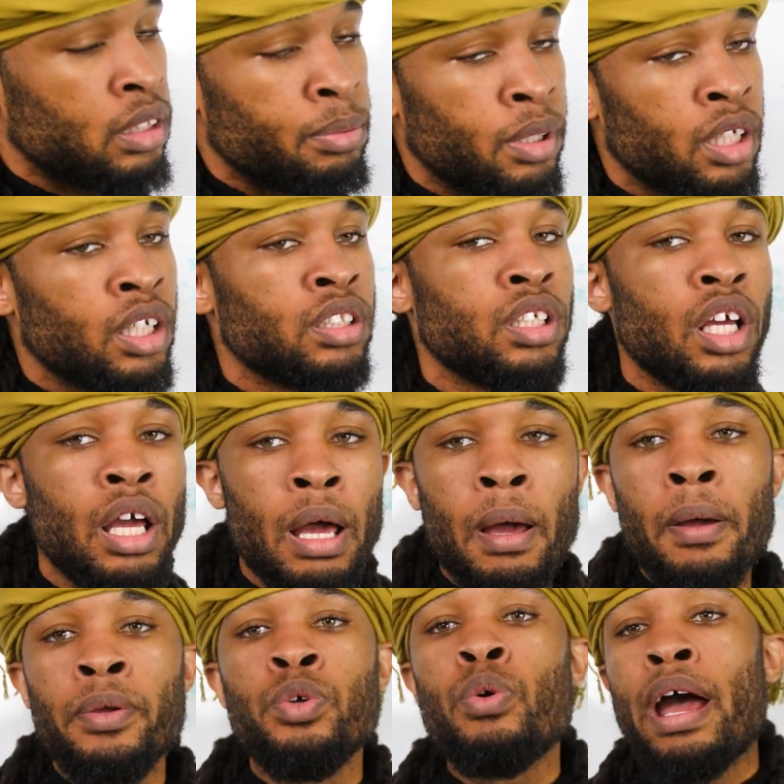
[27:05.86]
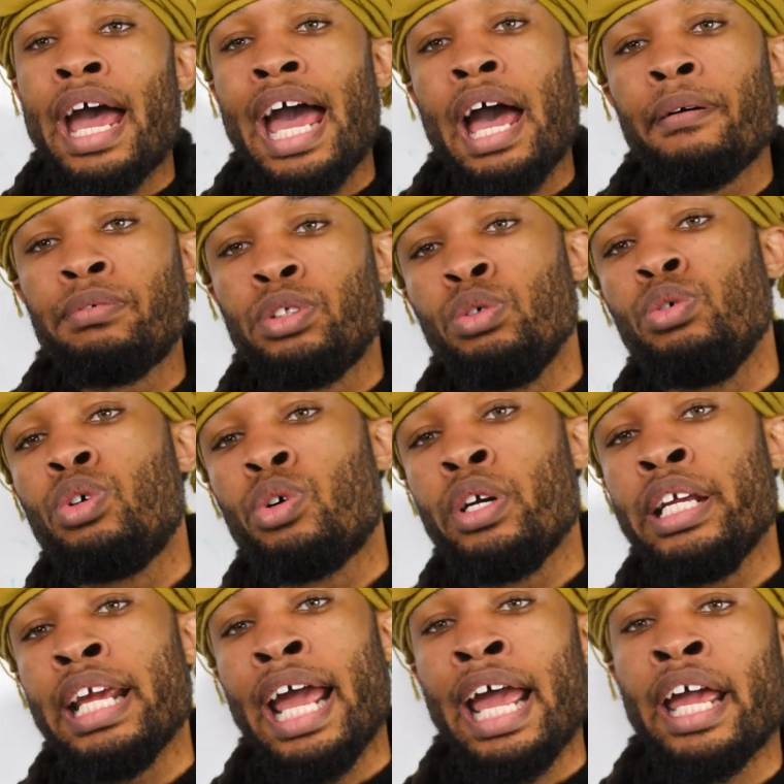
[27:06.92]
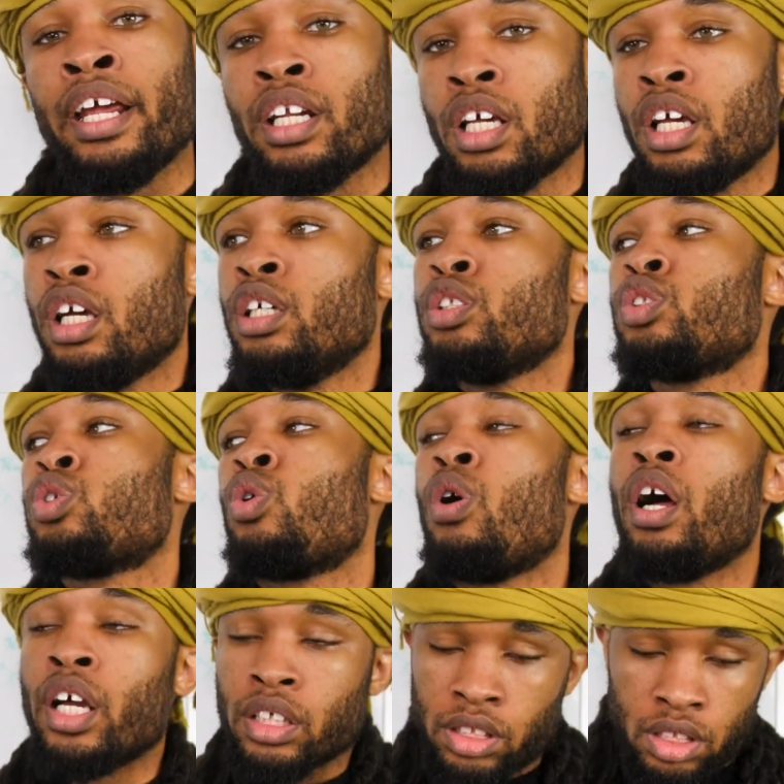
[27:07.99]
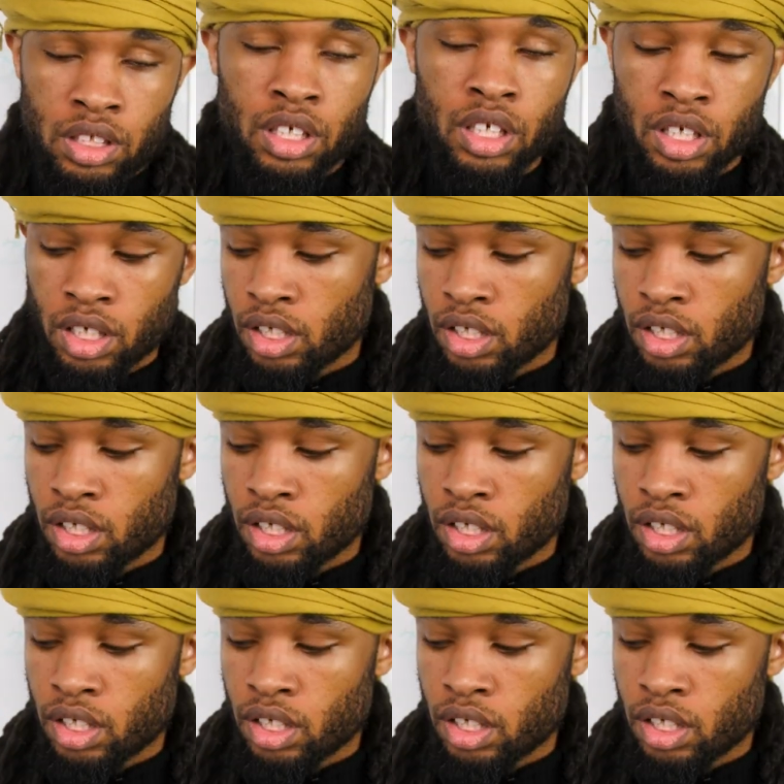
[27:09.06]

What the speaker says: is because you have to create trust.